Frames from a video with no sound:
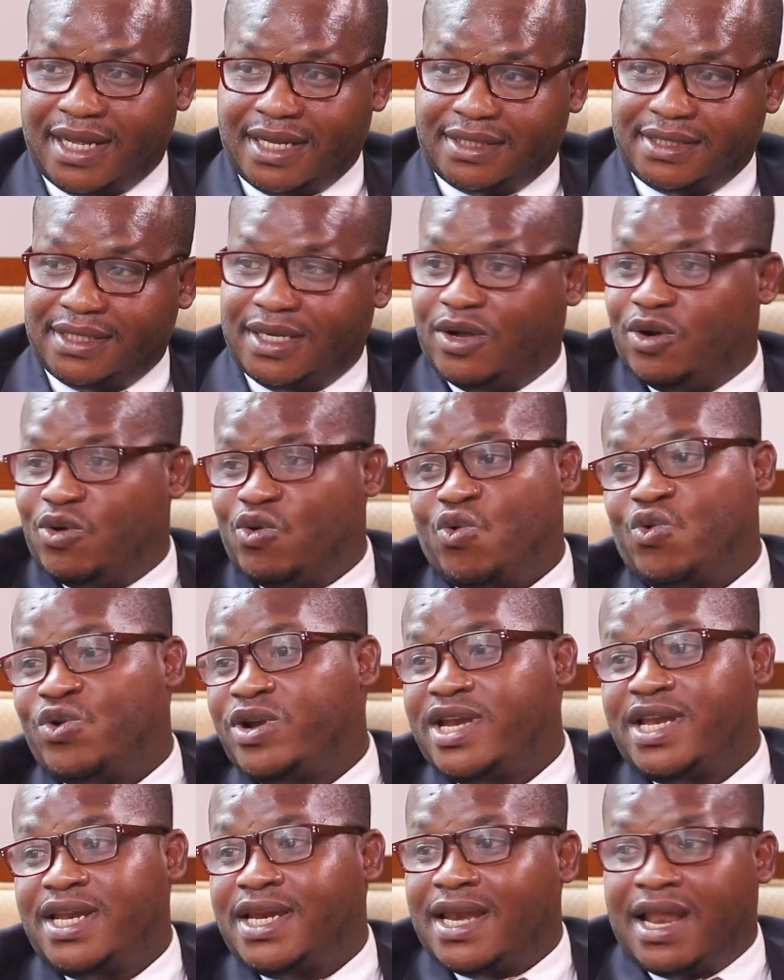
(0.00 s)
So that I say
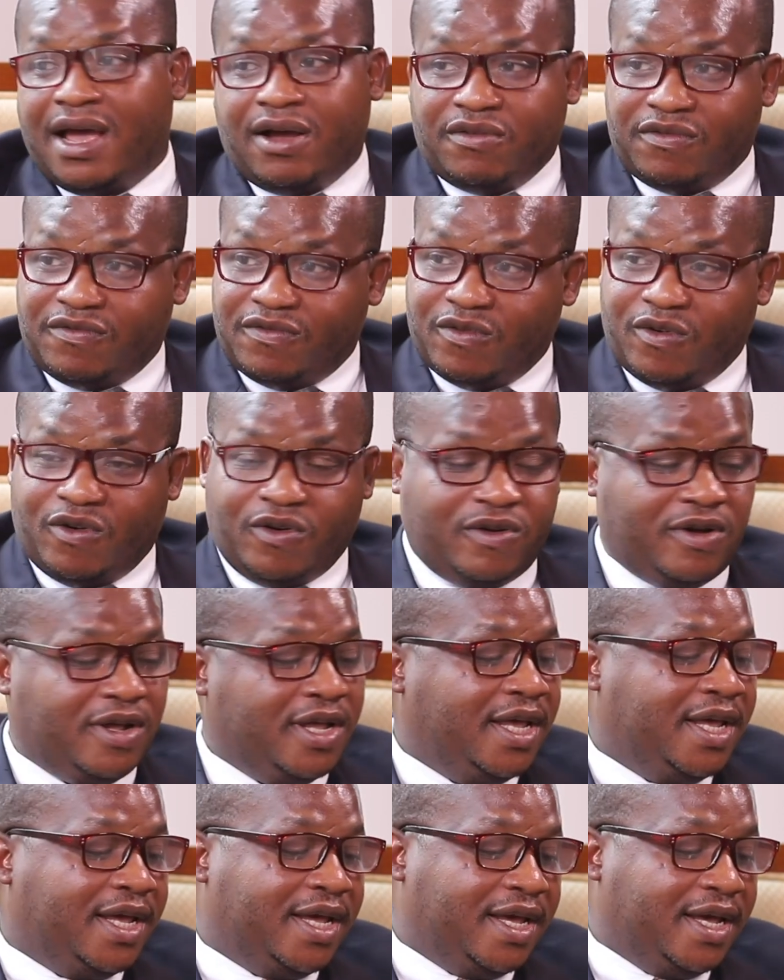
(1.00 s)
only nafor
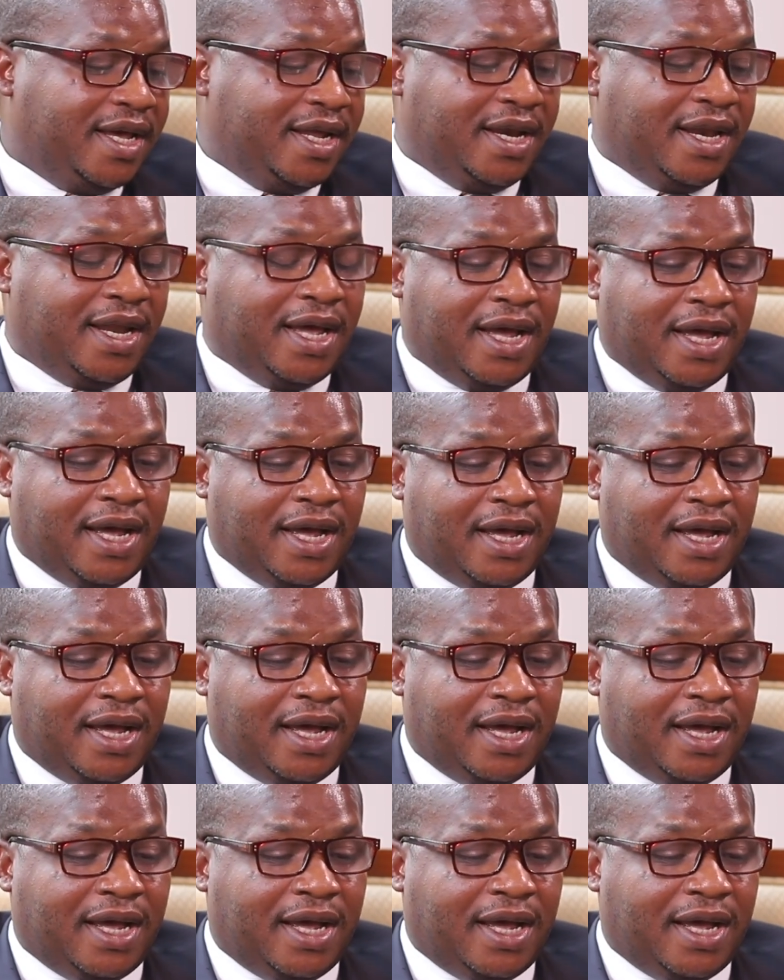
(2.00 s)
and